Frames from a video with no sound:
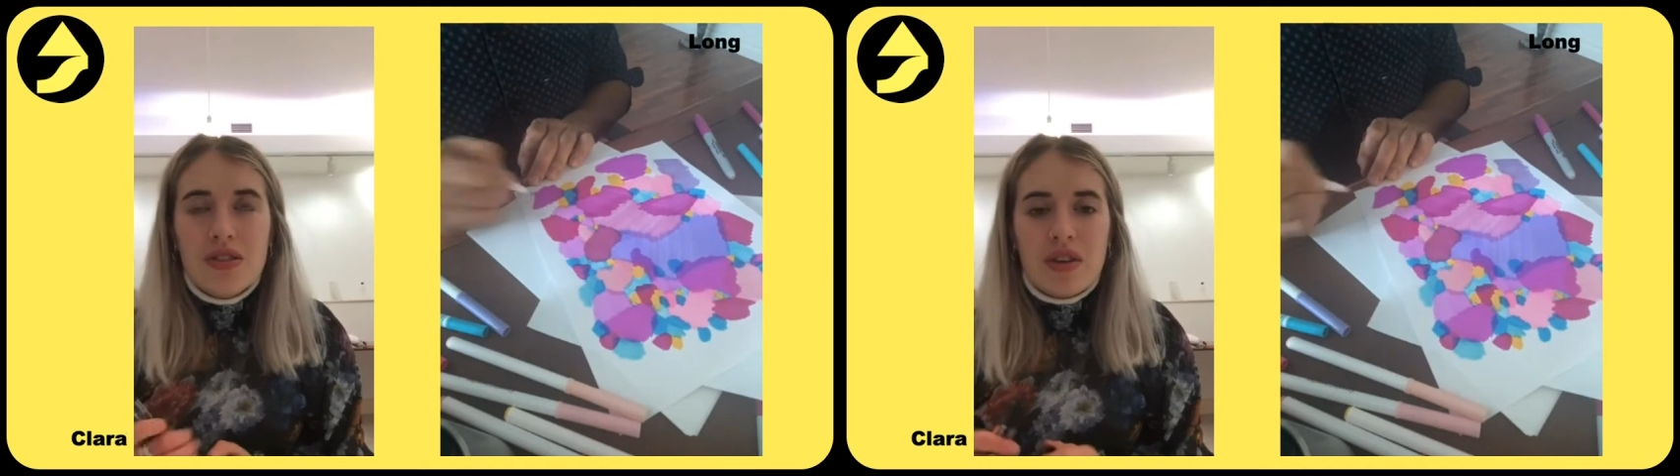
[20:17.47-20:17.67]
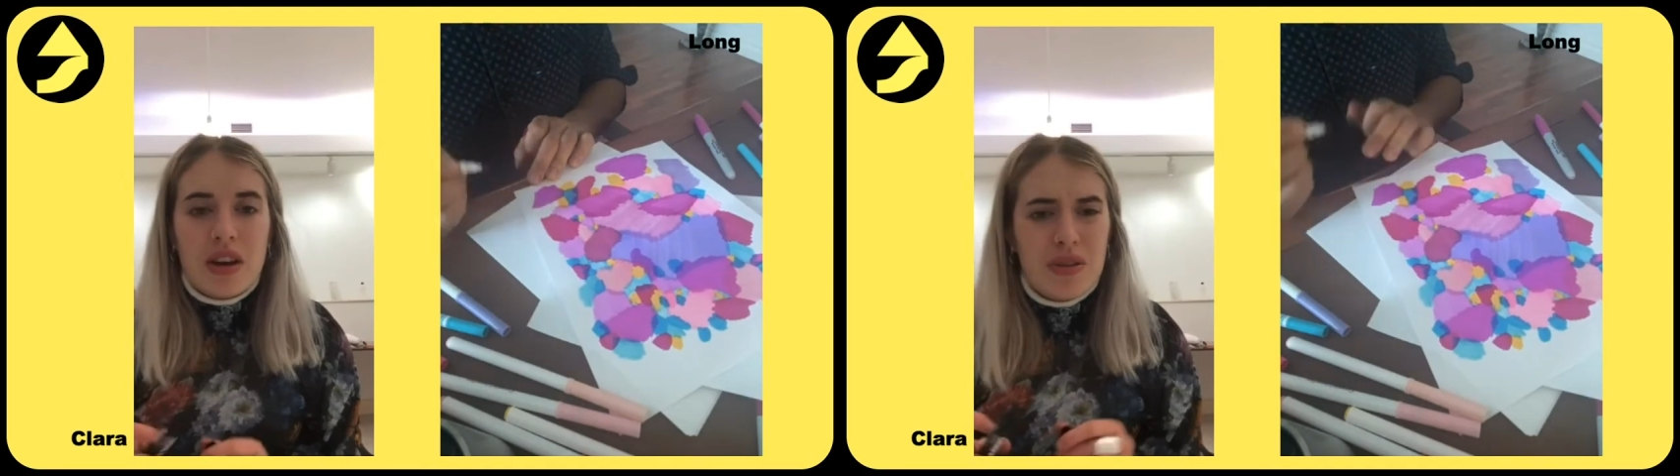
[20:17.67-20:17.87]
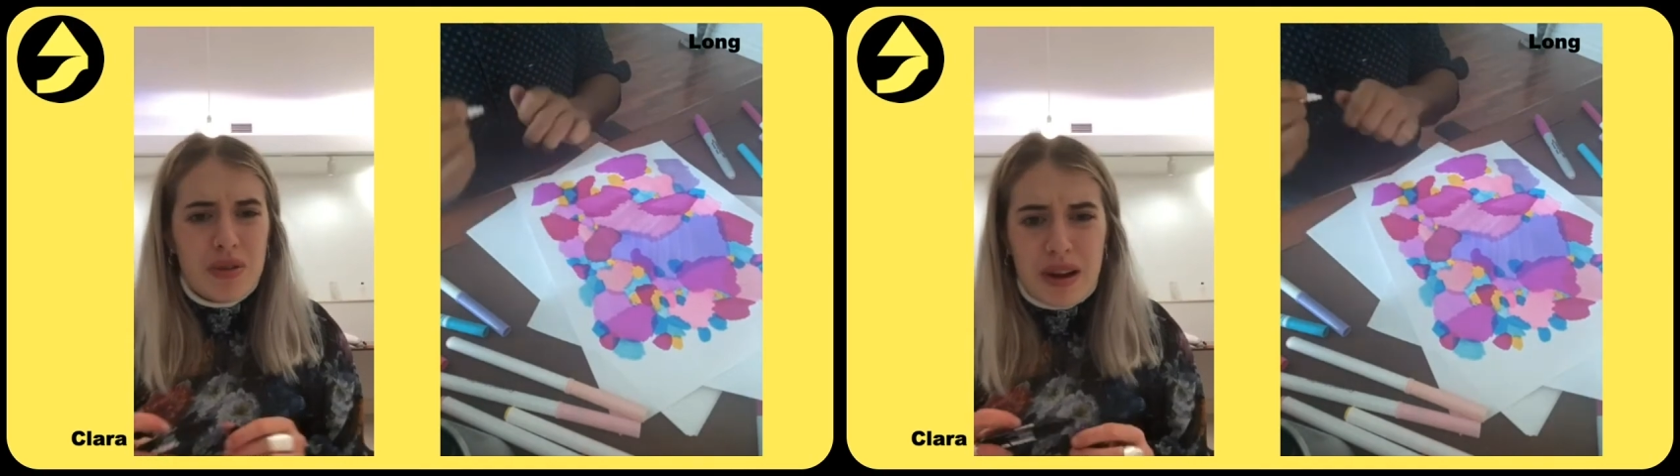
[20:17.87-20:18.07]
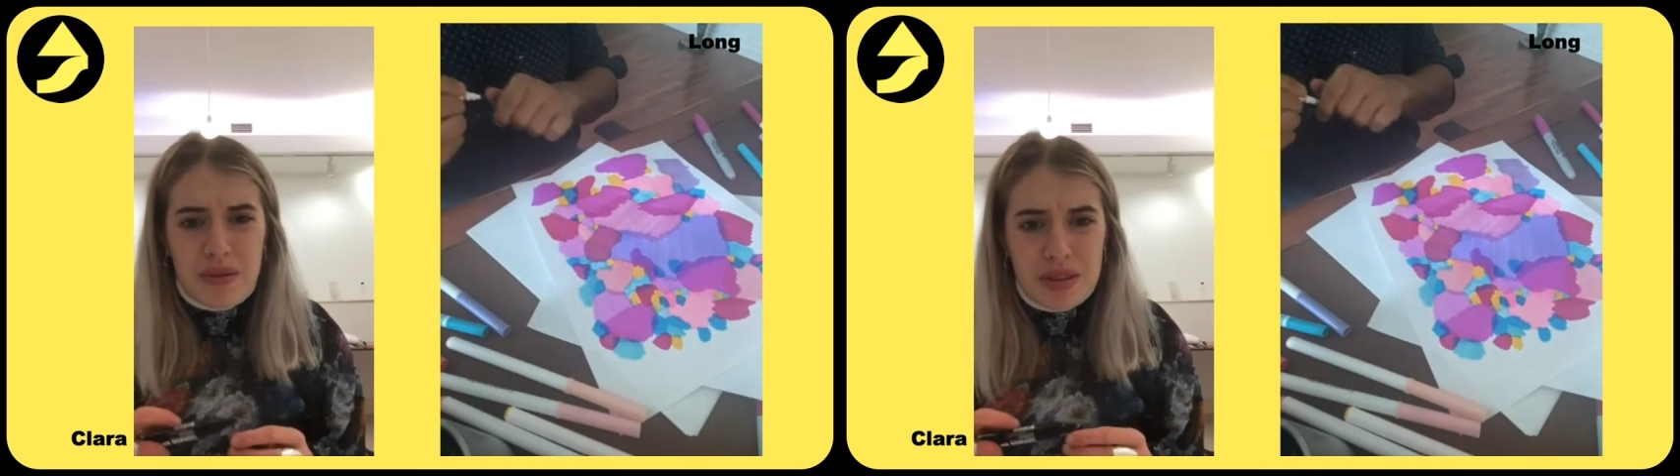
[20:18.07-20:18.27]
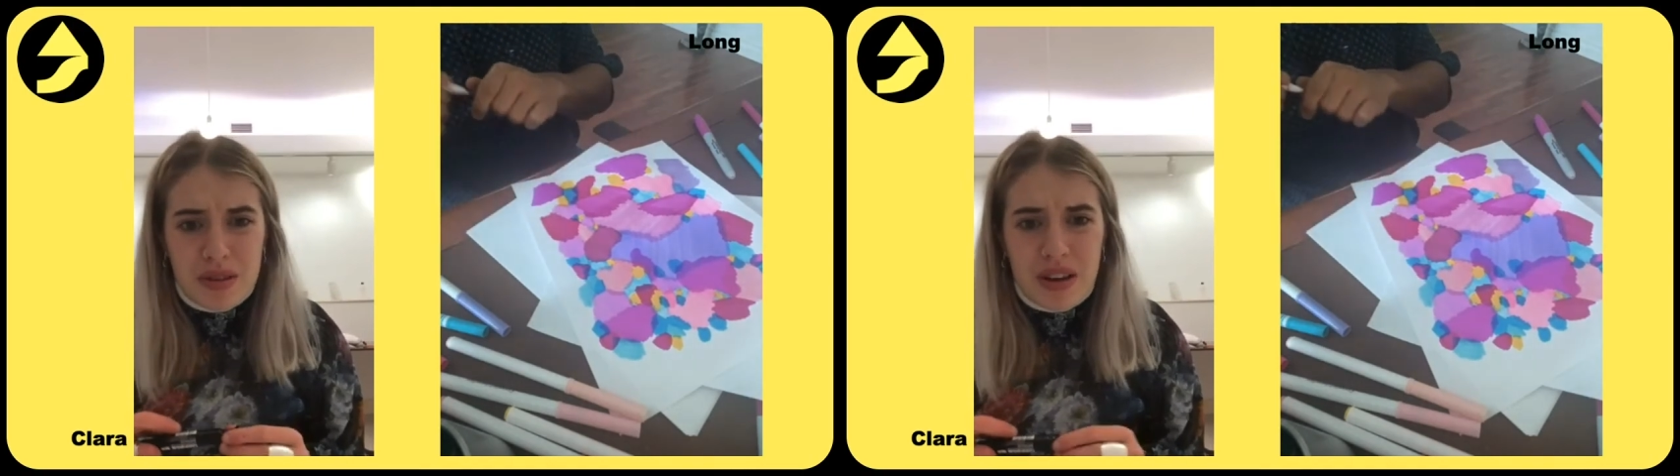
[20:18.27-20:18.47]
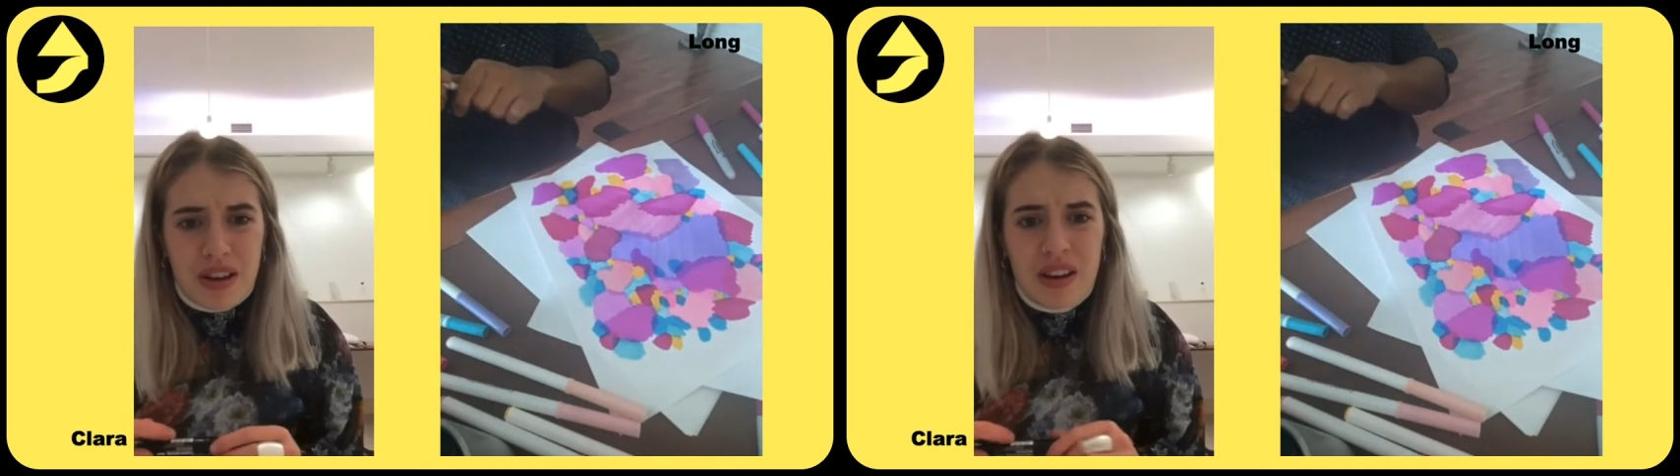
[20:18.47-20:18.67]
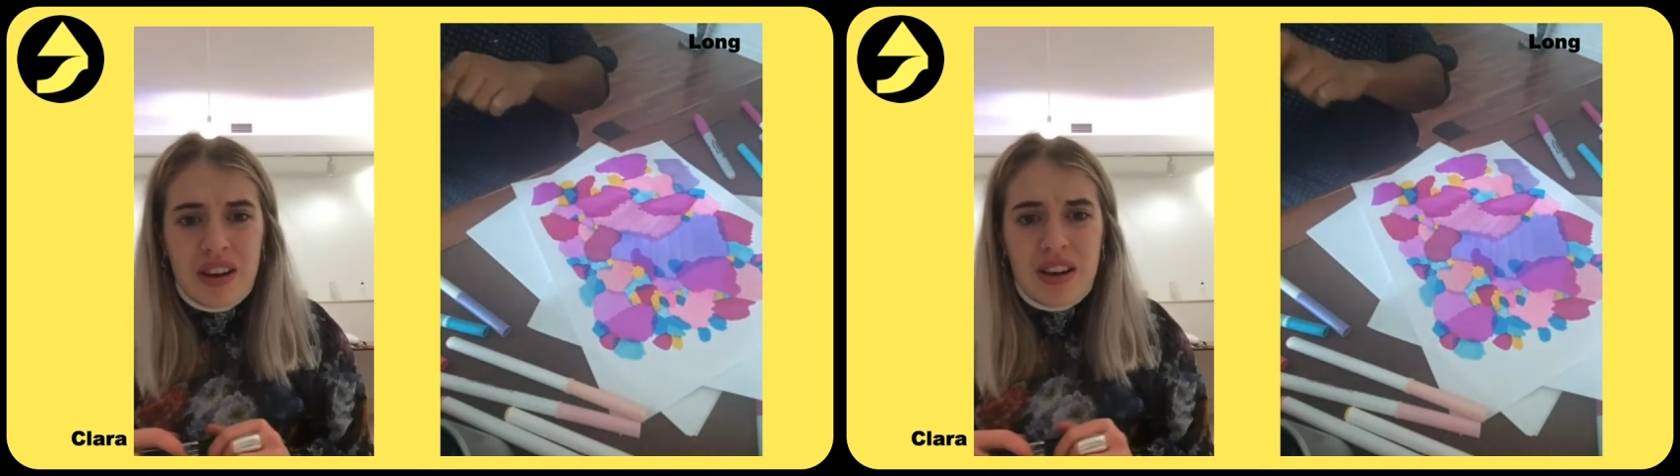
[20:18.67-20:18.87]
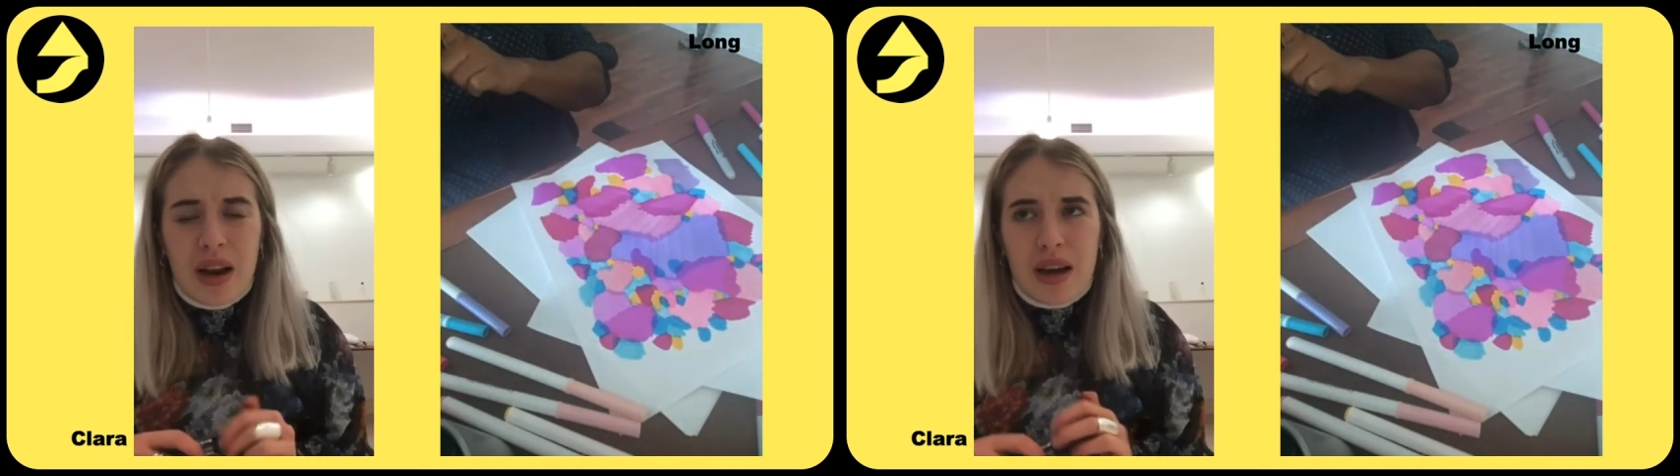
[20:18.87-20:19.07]
Don't really know what I'm
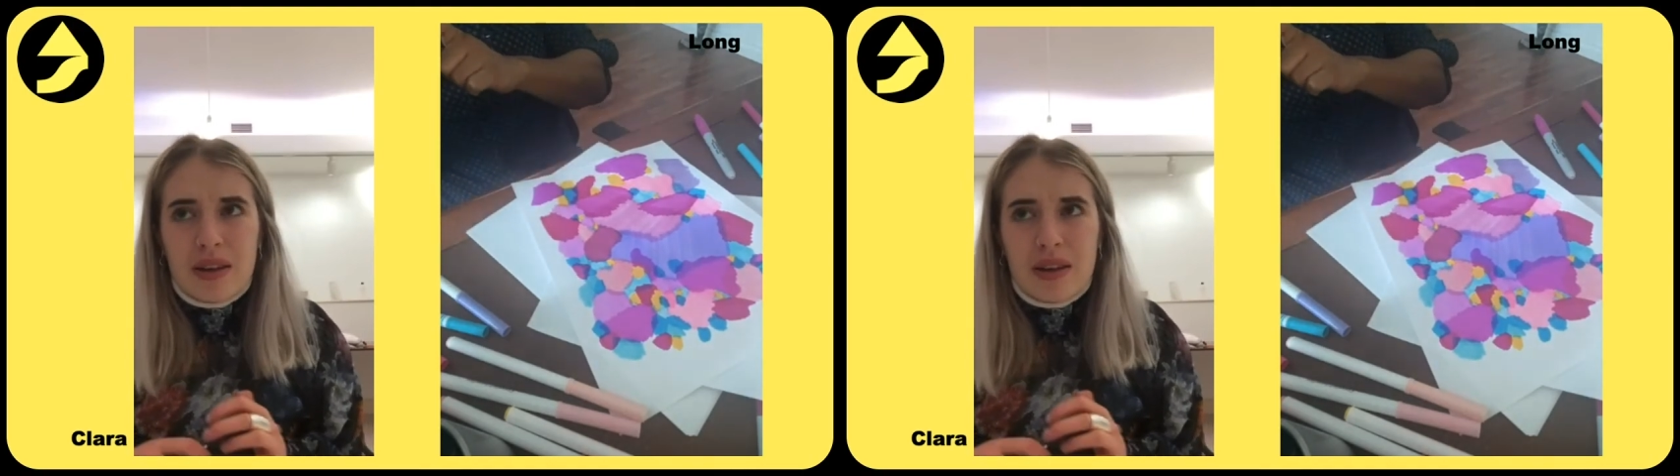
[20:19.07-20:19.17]
doing.